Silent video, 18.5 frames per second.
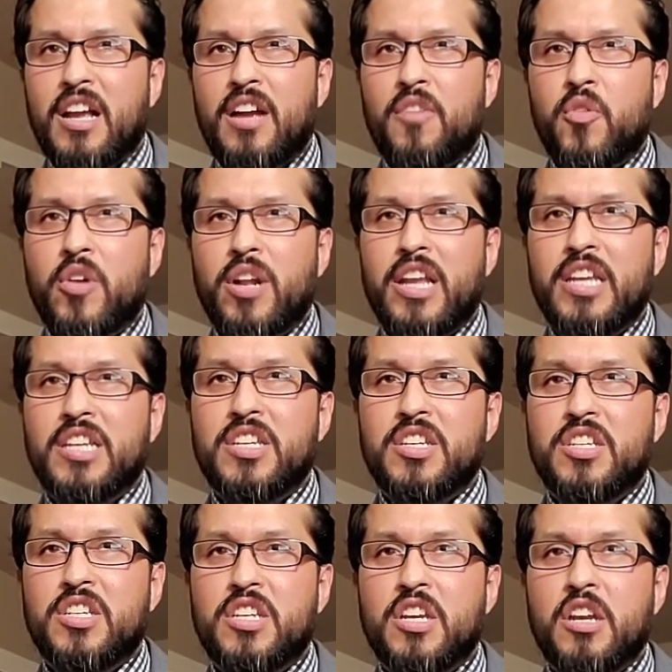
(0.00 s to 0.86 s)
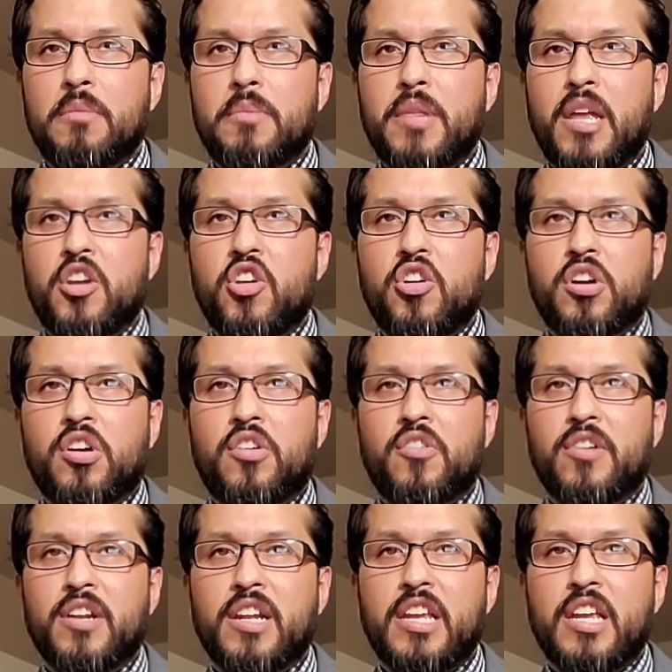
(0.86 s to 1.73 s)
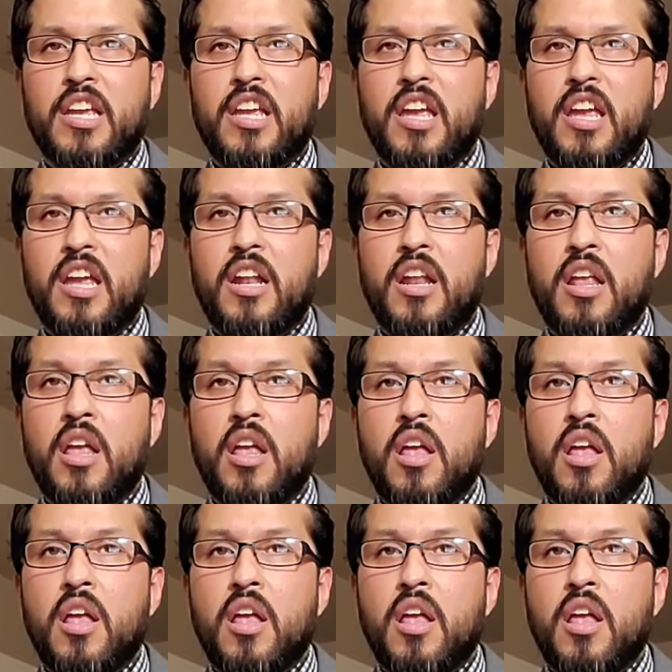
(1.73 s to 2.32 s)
a relationship that you're currently in,